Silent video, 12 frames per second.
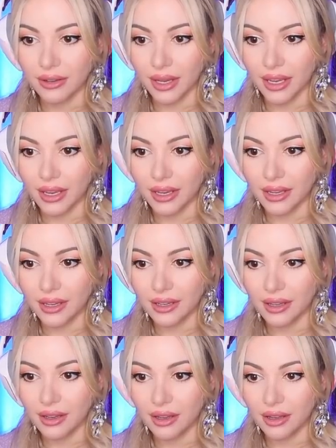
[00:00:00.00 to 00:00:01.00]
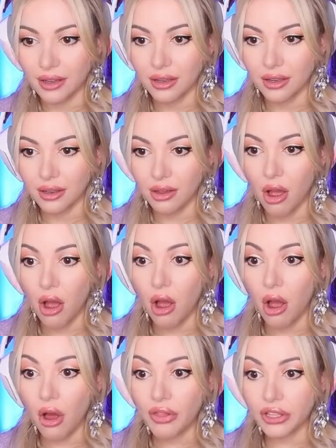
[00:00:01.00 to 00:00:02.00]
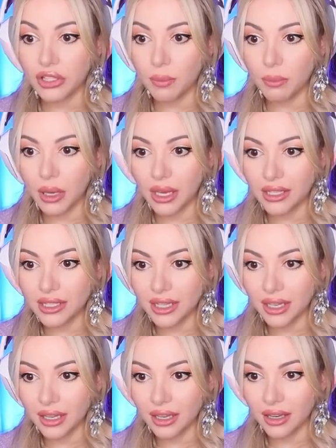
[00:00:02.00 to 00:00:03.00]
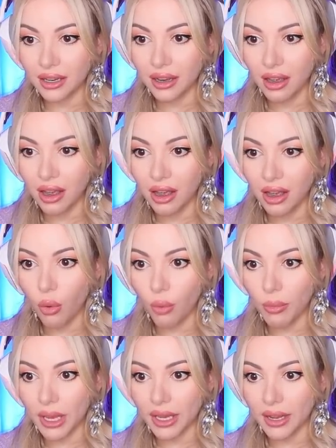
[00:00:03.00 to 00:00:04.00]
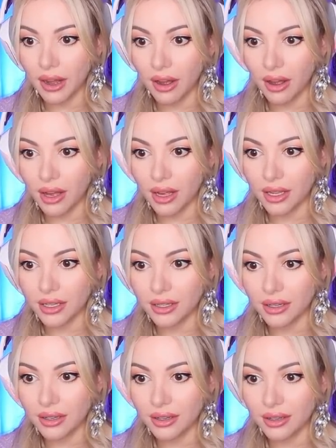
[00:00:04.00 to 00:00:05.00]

Okay. That's amazing. Oh my God.